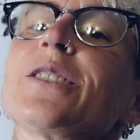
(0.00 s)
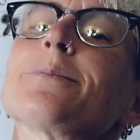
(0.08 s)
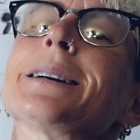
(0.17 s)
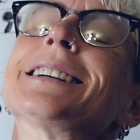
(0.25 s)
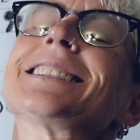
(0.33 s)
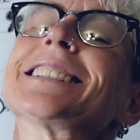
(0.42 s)
your
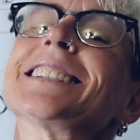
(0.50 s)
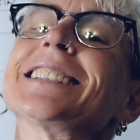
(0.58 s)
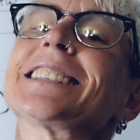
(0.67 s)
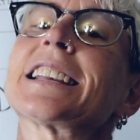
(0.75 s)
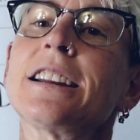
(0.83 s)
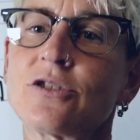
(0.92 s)

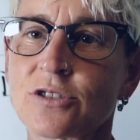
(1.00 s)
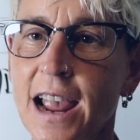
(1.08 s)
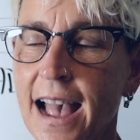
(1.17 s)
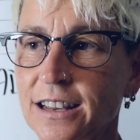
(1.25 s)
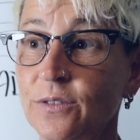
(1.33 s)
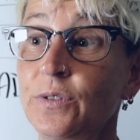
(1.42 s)
muscles
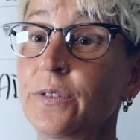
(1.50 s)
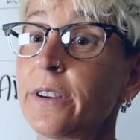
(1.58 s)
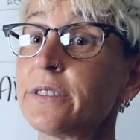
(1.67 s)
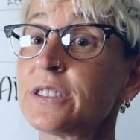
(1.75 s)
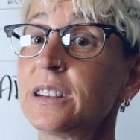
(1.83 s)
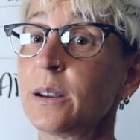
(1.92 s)
contract. If you've
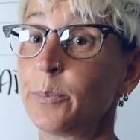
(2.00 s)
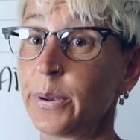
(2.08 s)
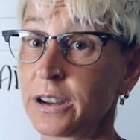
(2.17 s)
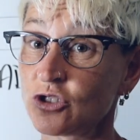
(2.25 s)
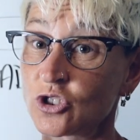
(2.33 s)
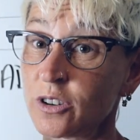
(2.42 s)
ever seen a
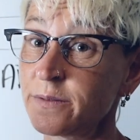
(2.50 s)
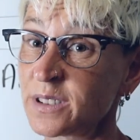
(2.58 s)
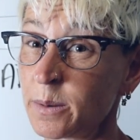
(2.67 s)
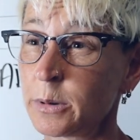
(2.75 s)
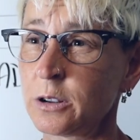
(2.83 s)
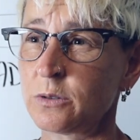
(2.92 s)
picture of
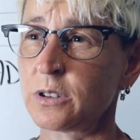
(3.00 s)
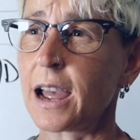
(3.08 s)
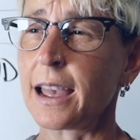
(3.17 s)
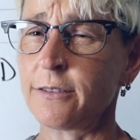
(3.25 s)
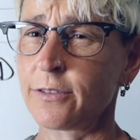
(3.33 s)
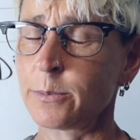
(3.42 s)
someone who's
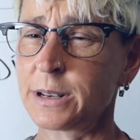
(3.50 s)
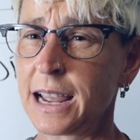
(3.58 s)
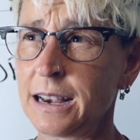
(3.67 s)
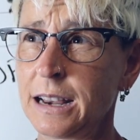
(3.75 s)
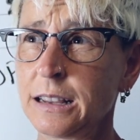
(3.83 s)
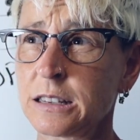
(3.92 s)
died from
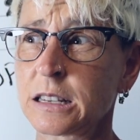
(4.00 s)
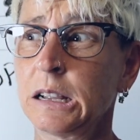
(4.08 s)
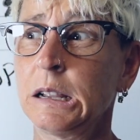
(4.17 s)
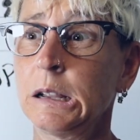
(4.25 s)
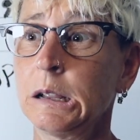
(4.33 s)
tetanus,